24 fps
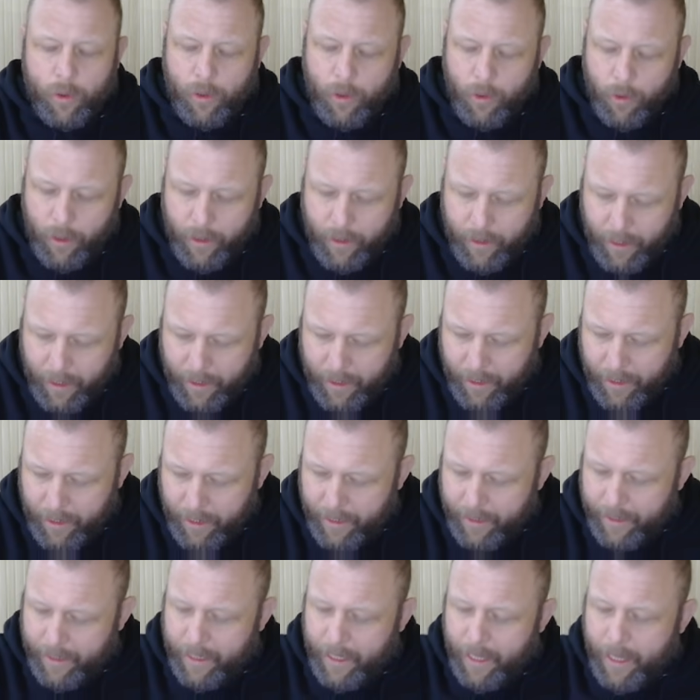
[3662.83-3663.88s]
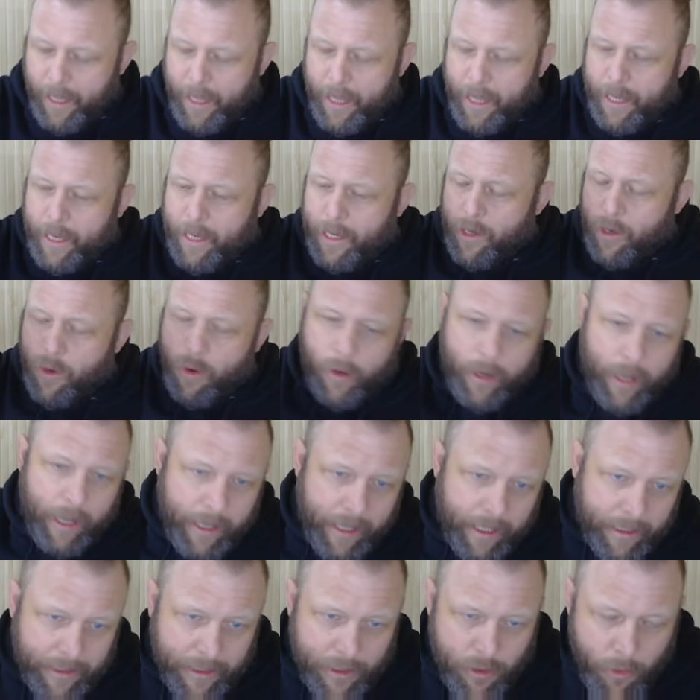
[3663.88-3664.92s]
to you then and then, you can
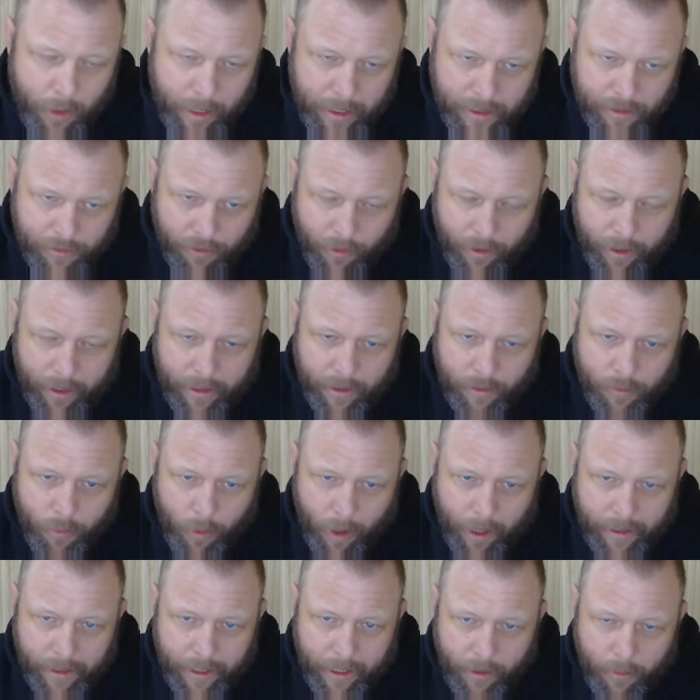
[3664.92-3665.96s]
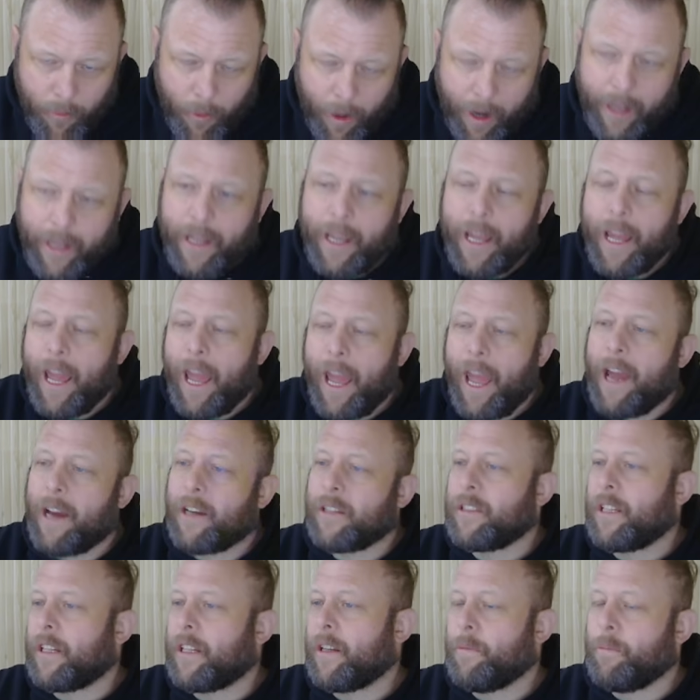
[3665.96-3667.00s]
get the transfer in right their way,
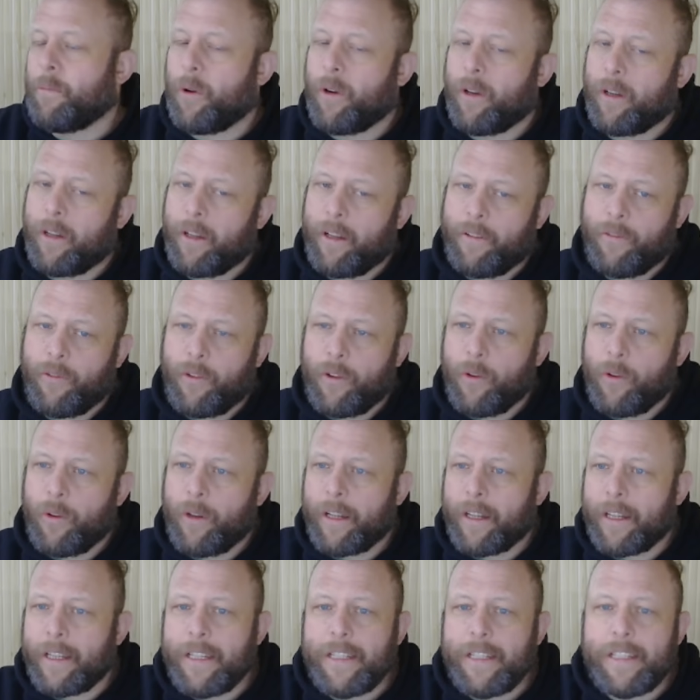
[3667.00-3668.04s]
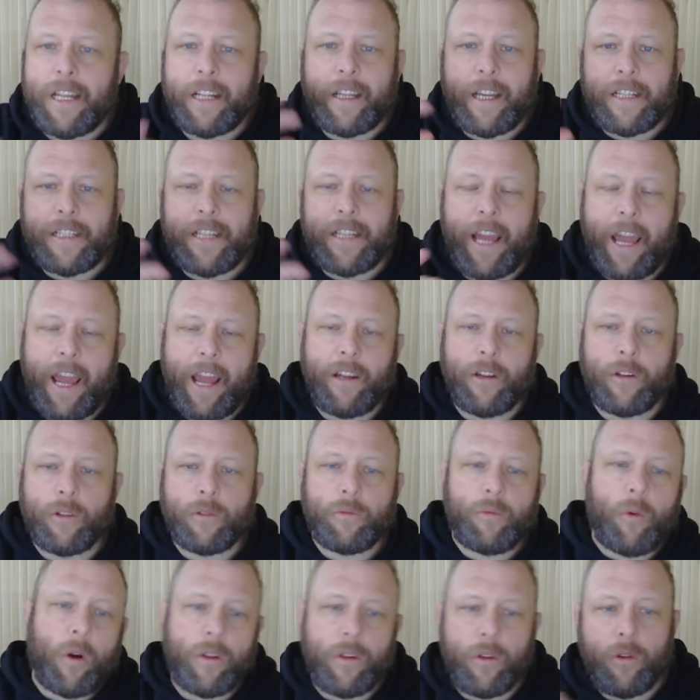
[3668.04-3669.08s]
else they can book it in for you. And at least that gets handled
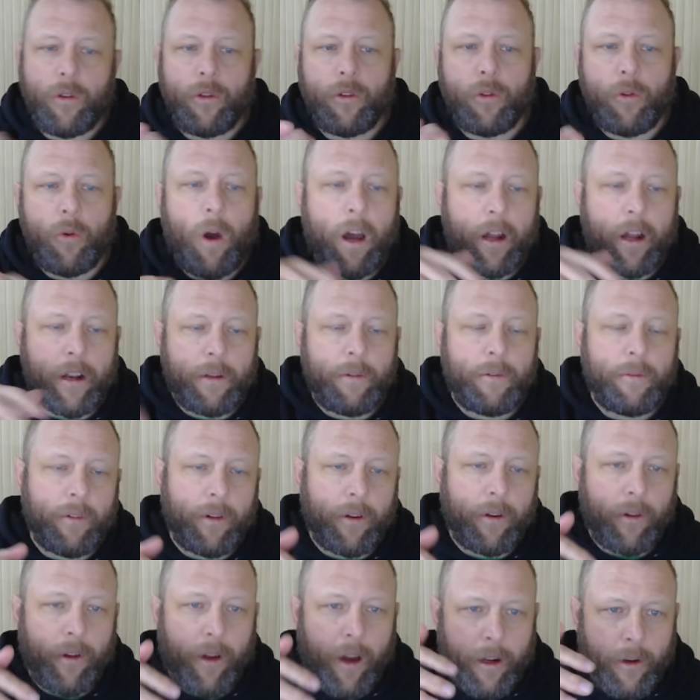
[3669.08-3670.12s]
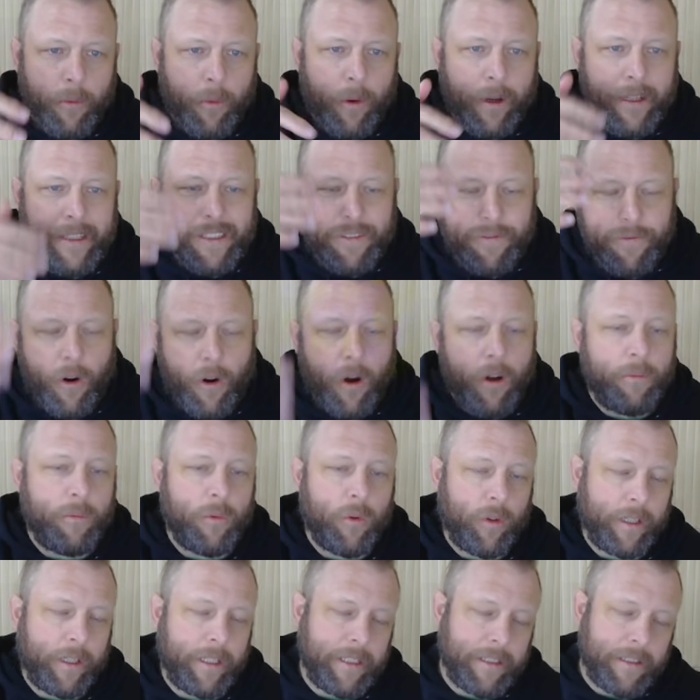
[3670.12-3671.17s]
while you do other ones, find
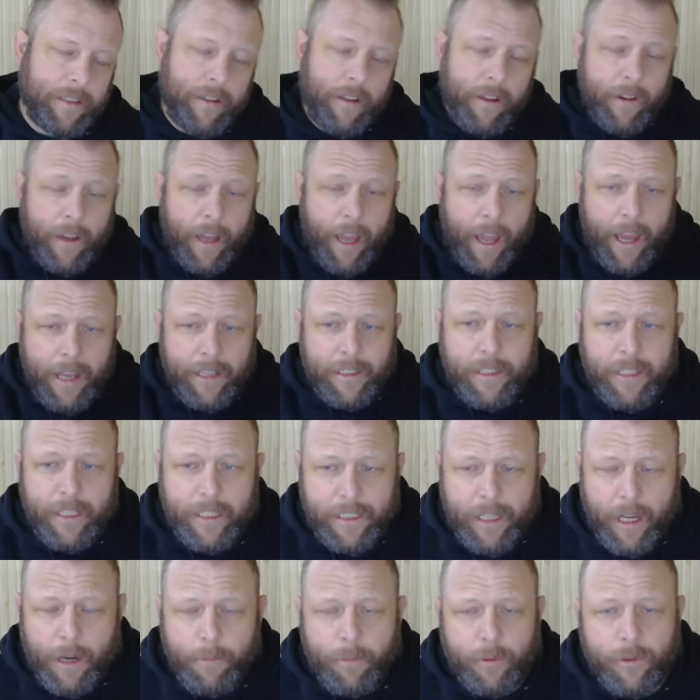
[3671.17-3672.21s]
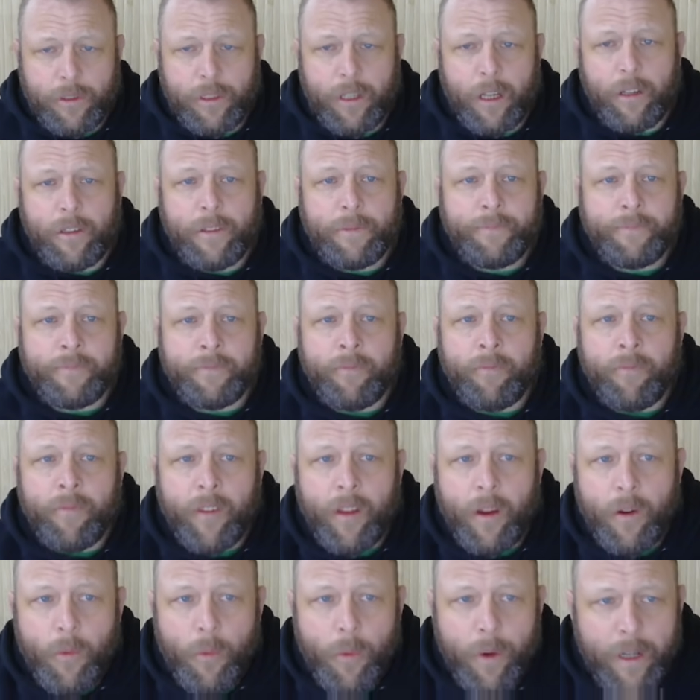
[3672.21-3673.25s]
more leads, as an example. So
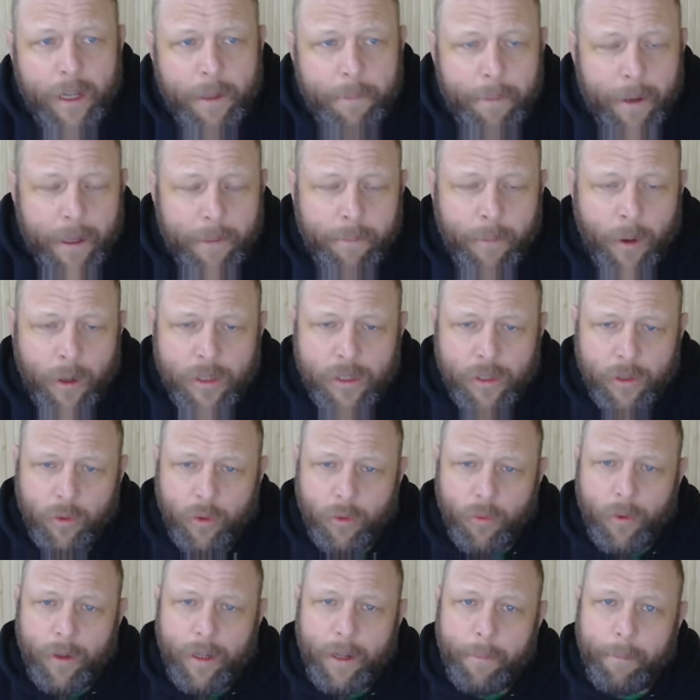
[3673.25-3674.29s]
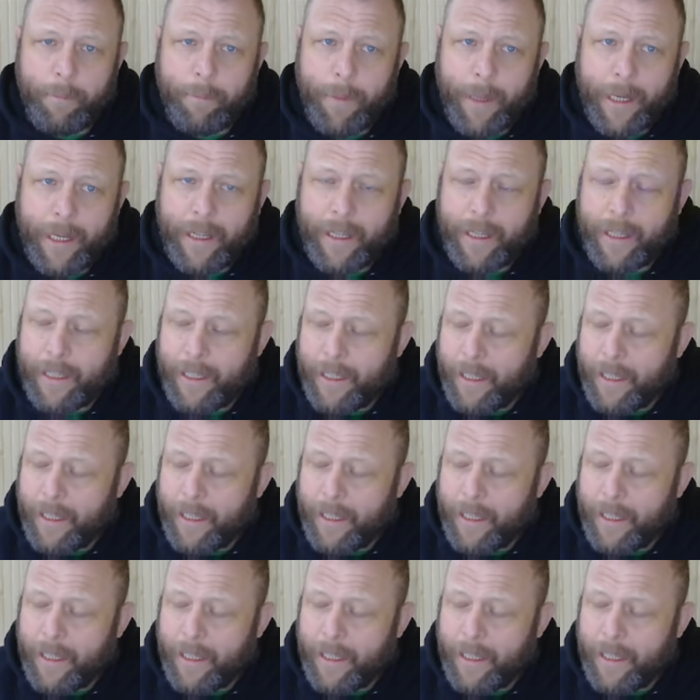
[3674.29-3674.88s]
a really big module, a really big